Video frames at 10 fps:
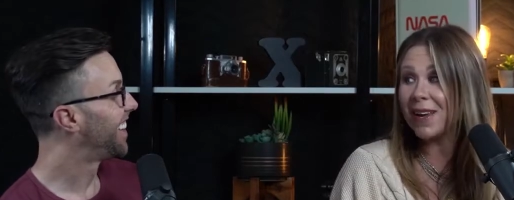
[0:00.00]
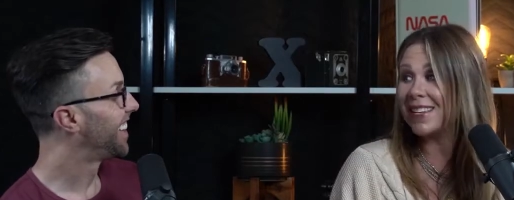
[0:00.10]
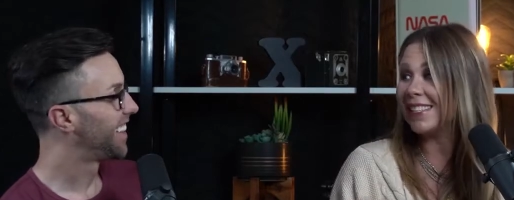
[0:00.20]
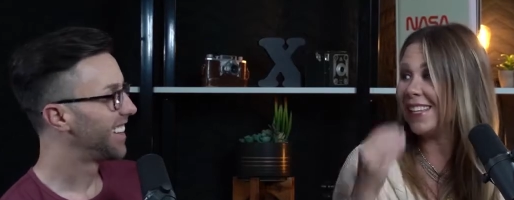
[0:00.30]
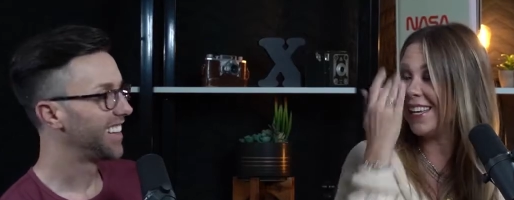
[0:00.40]

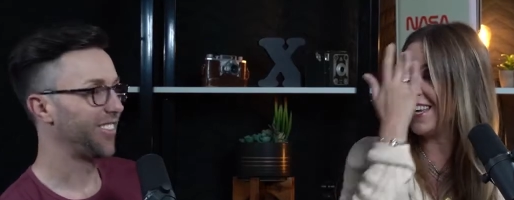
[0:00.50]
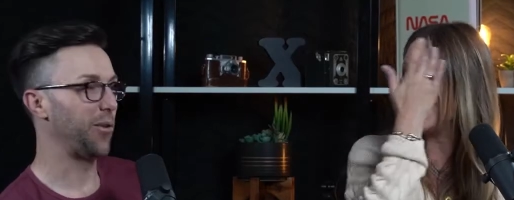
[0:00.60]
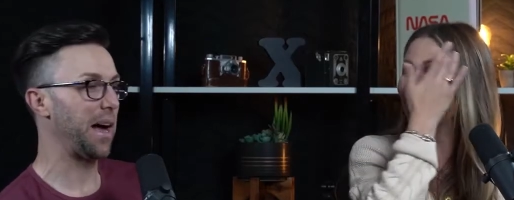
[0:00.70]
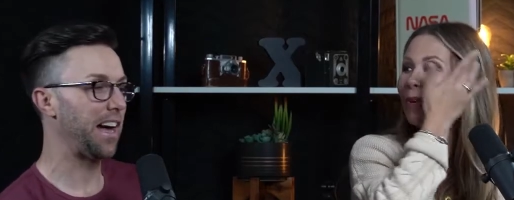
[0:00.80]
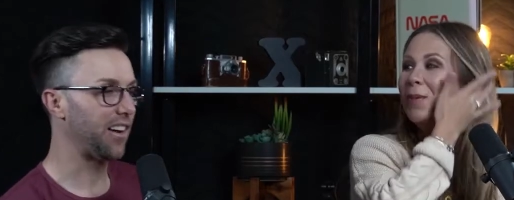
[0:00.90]
Speaker 1: amazing.
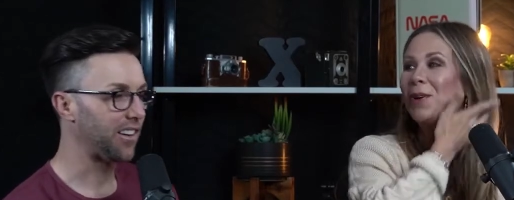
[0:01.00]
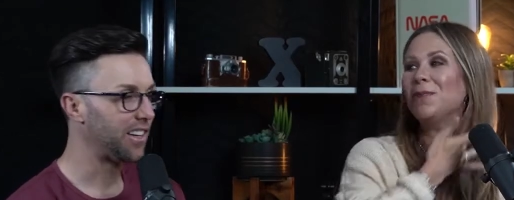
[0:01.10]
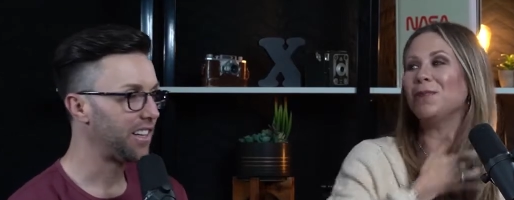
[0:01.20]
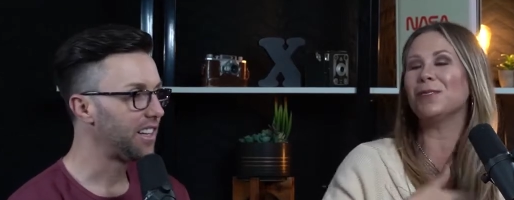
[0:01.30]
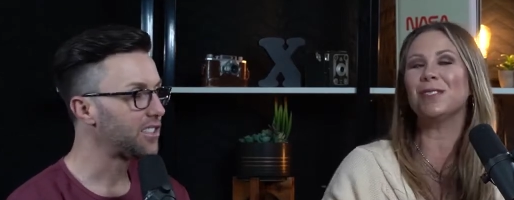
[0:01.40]
Wow. They're
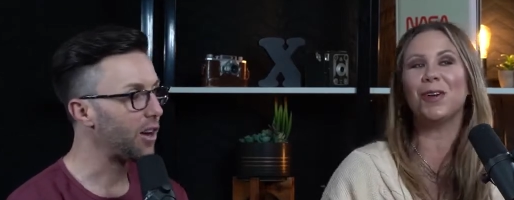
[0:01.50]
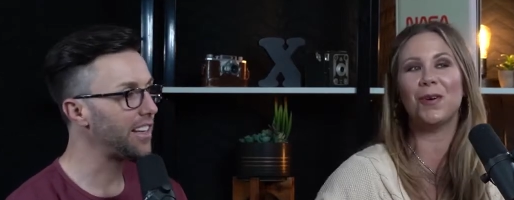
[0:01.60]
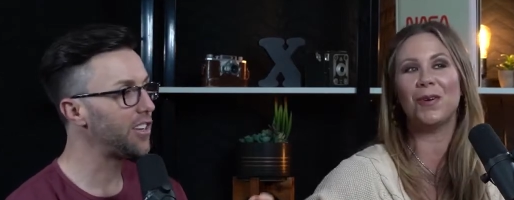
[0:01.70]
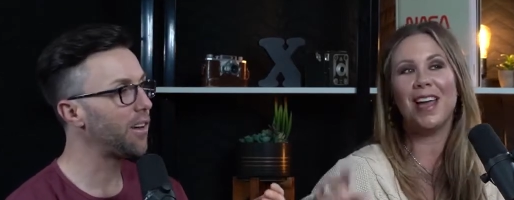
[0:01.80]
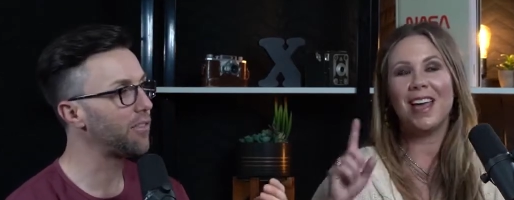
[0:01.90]
beautiful. So, so,
Speaker 2: I
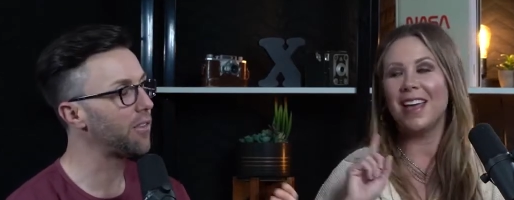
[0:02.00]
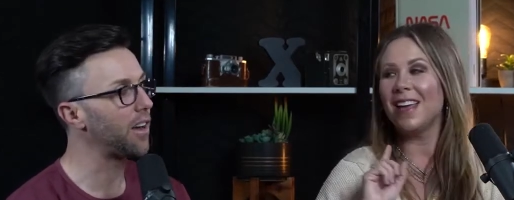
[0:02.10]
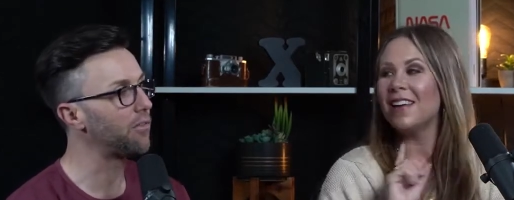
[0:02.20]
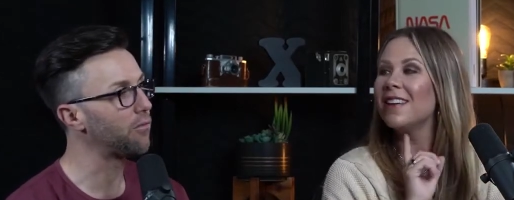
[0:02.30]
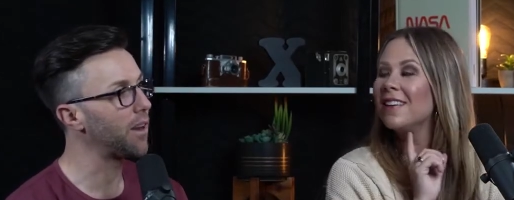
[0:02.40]
know I've
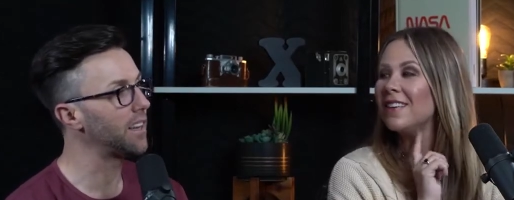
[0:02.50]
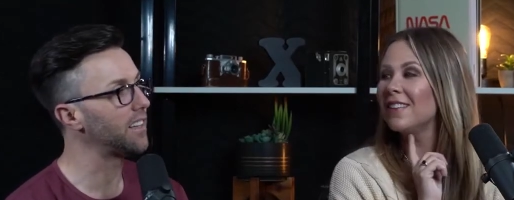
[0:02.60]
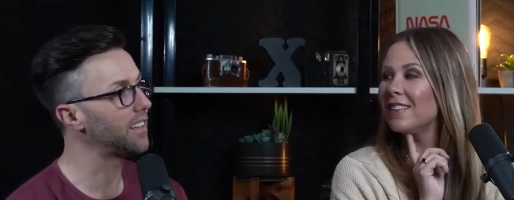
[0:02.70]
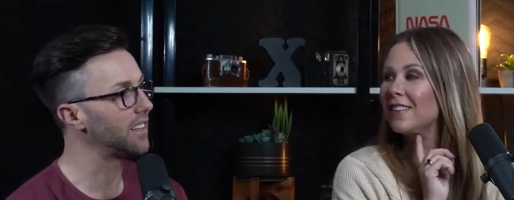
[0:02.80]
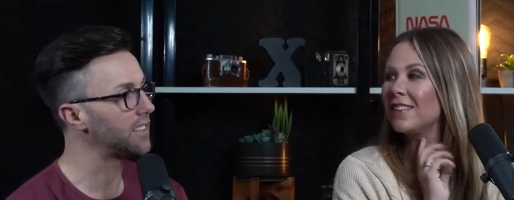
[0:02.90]
I've read
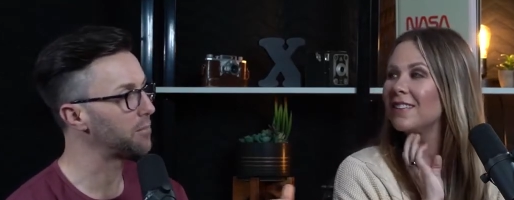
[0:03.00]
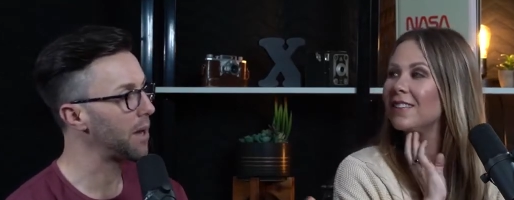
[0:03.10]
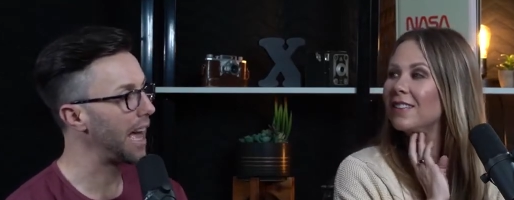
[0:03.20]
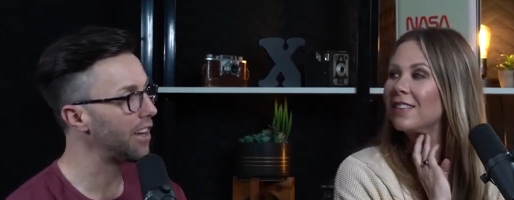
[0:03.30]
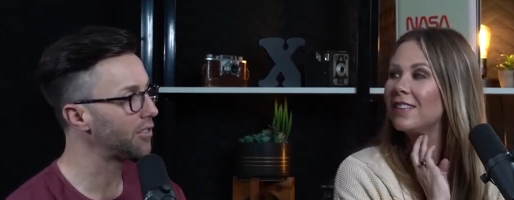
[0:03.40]
into this,
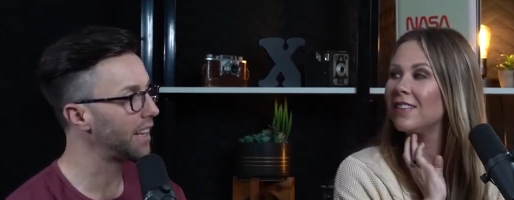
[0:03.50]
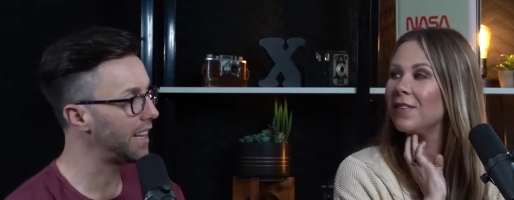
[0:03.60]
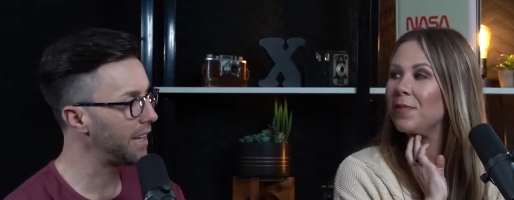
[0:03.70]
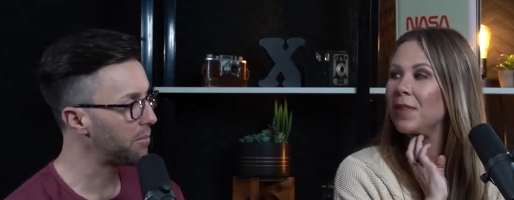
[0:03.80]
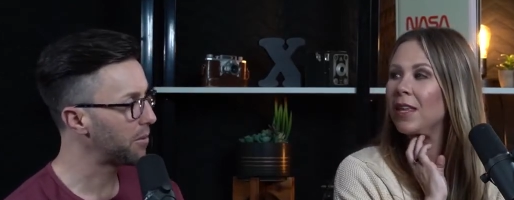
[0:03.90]
but how do they
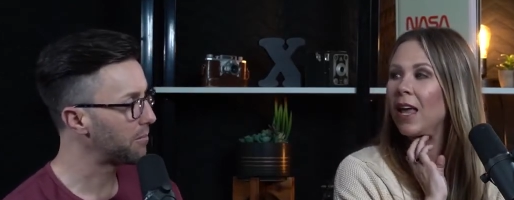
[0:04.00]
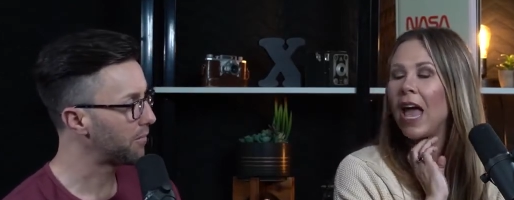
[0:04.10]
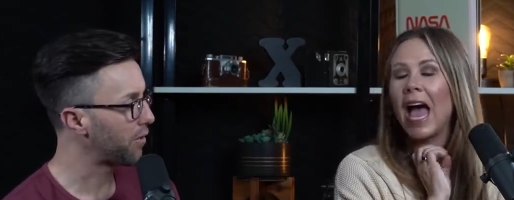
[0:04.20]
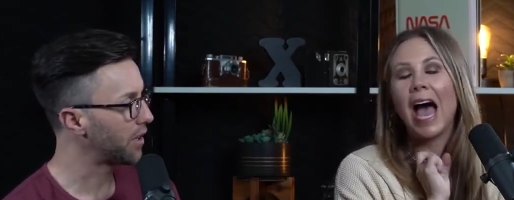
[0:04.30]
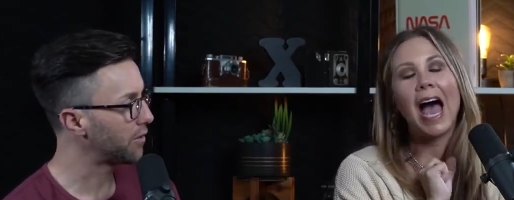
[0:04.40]
keep them
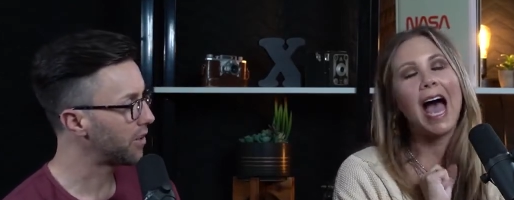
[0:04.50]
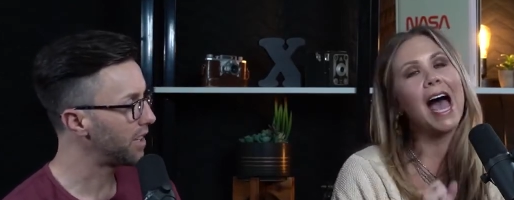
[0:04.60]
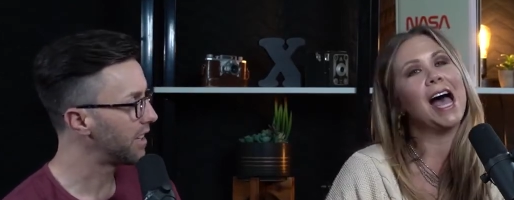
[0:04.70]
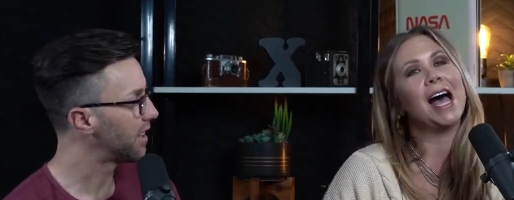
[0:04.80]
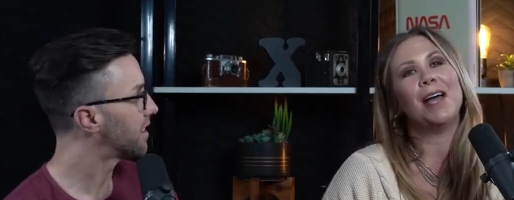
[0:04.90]
fresh for a
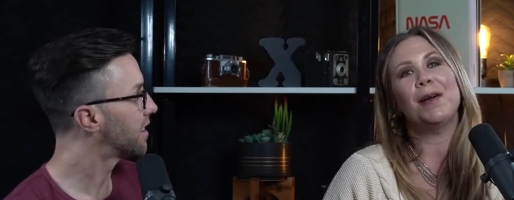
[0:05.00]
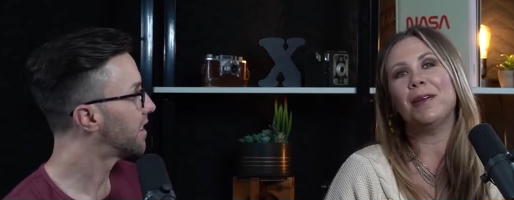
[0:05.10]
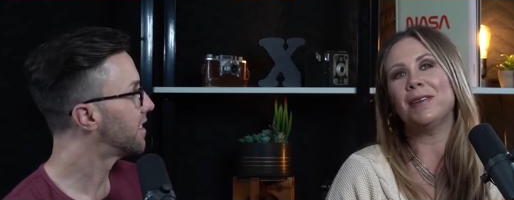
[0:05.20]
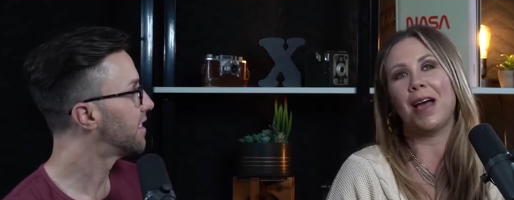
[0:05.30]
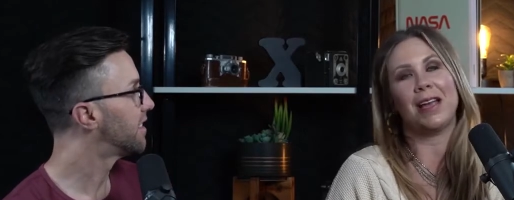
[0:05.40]
year?
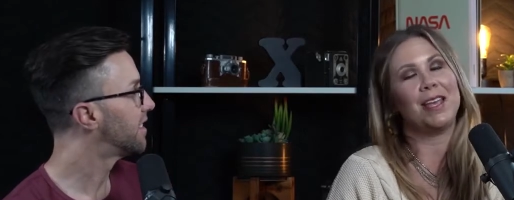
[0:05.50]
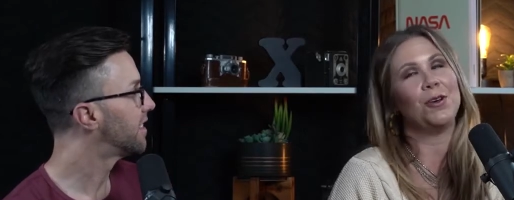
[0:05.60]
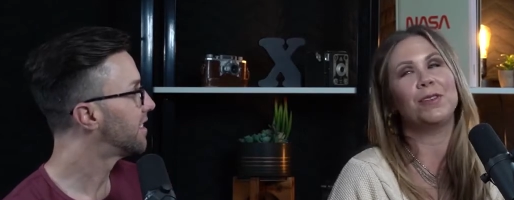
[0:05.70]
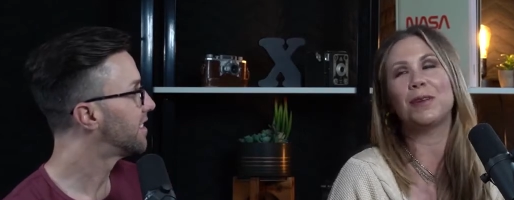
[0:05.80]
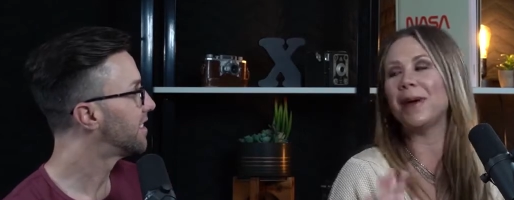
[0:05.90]
Speaker 1: I I can
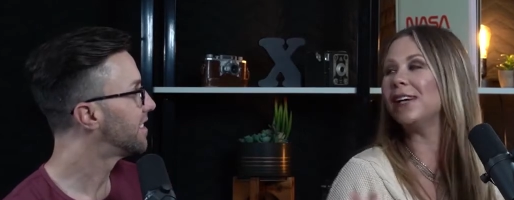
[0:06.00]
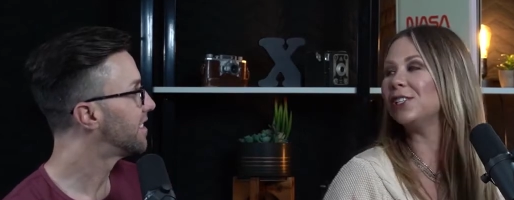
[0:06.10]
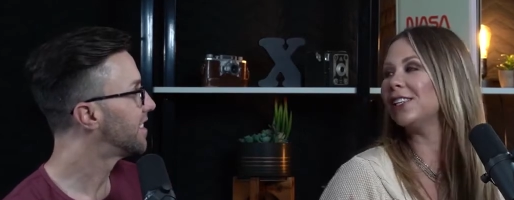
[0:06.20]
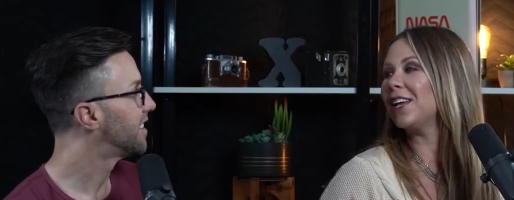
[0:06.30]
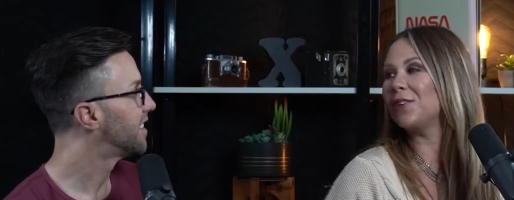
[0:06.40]
only
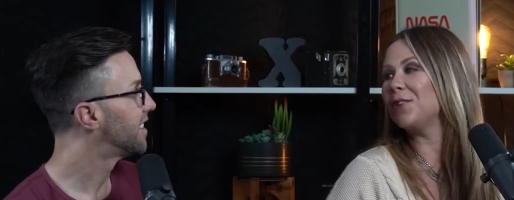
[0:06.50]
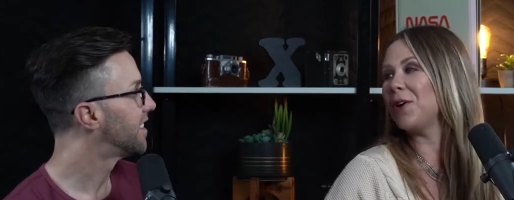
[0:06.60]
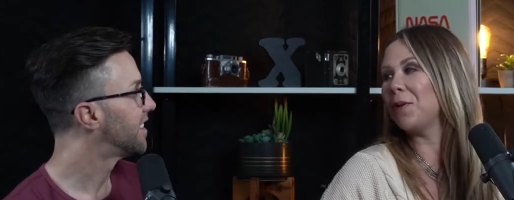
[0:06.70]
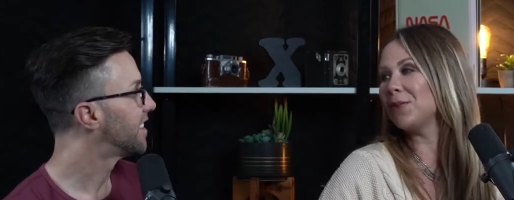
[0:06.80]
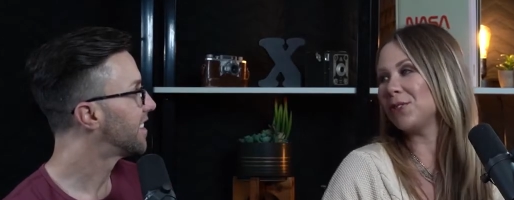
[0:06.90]
imagine. I don't know.
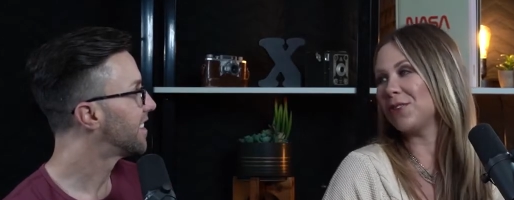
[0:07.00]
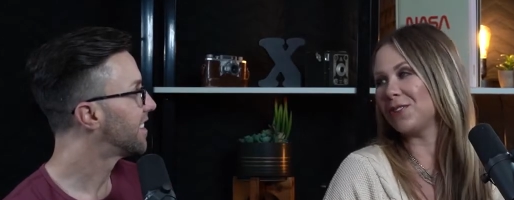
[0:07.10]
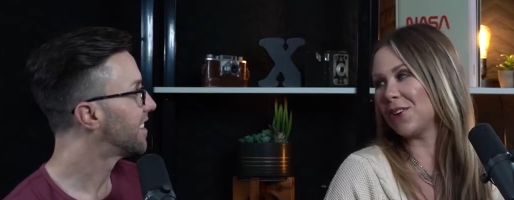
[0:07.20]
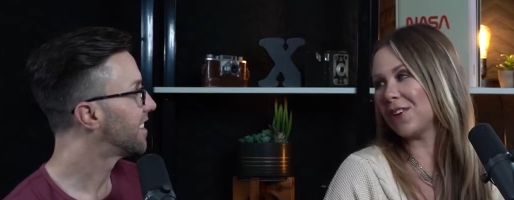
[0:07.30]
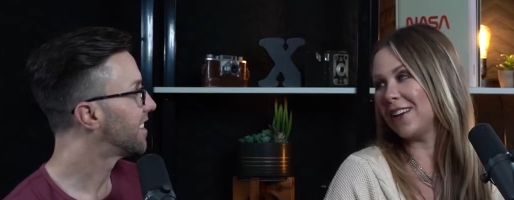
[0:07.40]
I'm sure there's all